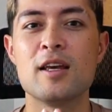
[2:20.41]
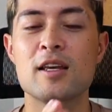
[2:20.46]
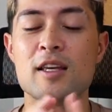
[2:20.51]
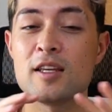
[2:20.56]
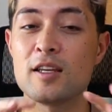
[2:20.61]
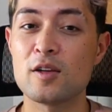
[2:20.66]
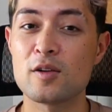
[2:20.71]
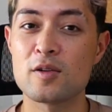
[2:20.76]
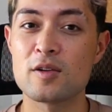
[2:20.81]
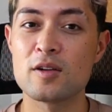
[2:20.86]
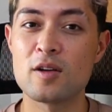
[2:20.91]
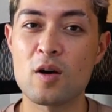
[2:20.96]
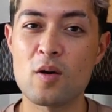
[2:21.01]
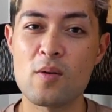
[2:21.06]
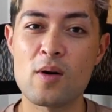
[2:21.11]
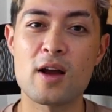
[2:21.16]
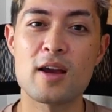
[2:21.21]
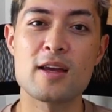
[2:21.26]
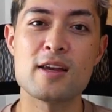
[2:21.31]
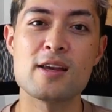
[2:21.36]
Here in
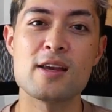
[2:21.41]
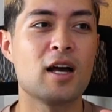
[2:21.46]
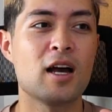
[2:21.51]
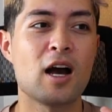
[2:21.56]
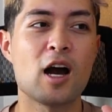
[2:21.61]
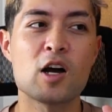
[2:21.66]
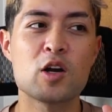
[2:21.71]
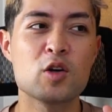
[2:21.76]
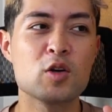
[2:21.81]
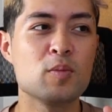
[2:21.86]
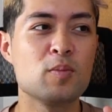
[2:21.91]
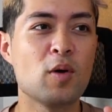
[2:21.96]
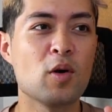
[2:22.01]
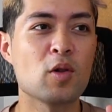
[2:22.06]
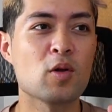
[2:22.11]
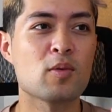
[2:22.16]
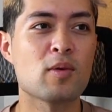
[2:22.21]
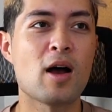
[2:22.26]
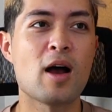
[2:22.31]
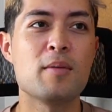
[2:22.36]
Hawaii, a good bowl
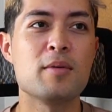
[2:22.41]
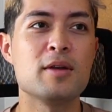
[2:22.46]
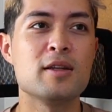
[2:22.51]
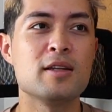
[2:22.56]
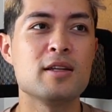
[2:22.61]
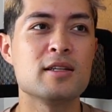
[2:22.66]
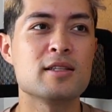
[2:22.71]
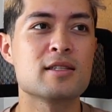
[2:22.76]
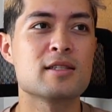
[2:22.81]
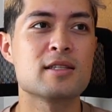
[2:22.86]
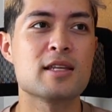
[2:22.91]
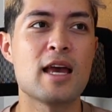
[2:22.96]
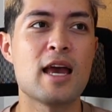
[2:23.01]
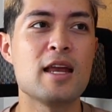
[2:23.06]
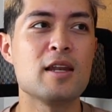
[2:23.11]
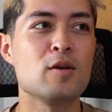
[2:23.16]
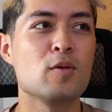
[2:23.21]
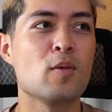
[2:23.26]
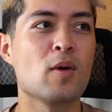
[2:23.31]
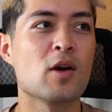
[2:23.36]
of ramen is
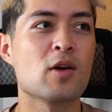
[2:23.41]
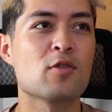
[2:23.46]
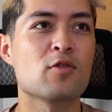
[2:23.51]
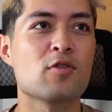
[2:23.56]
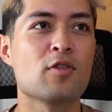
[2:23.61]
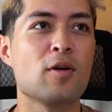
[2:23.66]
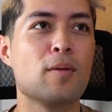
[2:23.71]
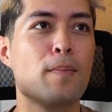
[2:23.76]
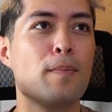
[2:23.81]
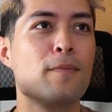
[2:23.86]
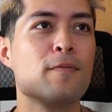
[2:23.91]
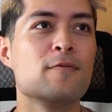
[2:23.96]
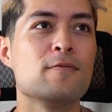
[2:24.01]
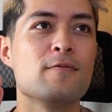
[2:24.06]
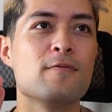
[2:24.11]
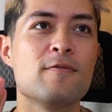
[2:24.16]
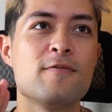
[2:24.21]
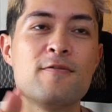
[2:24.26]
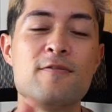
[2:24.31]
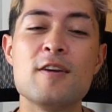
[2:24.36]
anywhere from
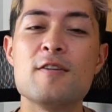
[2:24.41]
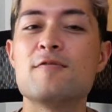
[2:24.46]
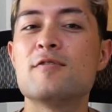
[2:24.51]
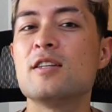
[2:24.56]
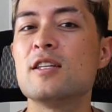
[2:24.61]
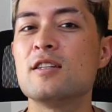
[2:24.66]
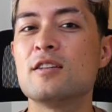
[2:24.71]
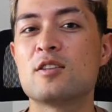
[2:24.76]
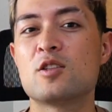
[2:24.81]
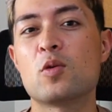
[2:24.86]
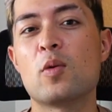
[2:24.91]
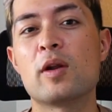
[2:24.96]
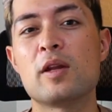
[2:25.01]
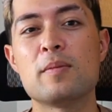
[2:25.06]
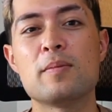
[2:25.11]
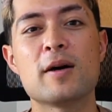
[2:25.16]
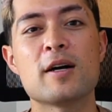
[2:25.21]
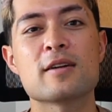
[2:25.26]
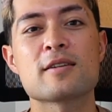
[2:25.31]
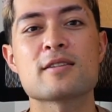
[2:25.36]
$15 to
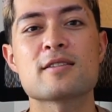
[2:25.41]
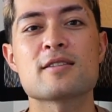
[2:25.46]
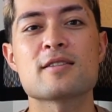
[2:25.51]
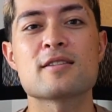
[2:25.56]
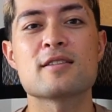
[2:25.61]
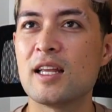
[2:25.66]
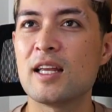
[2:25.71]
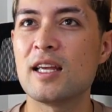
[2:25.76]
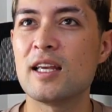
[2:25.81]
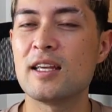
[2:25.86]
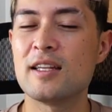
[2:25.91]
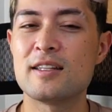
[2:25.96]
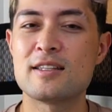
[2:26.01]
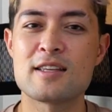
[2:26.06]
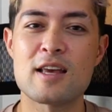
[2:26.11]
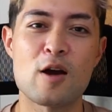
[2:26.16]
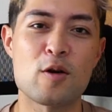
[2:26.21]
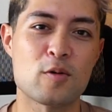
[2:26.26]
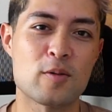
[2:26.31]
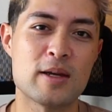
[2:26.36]
$20. It's
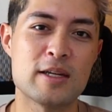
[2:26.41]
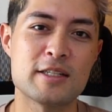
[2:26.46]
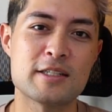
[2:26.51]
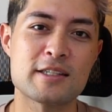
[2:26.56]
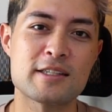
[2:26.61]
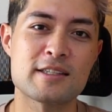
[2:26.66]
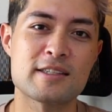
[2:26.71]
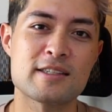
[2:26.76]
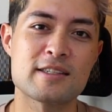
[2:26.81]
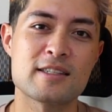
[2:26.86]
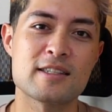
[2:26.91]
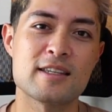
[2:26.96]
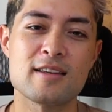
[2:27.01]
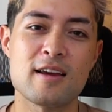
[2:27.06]
outrageous.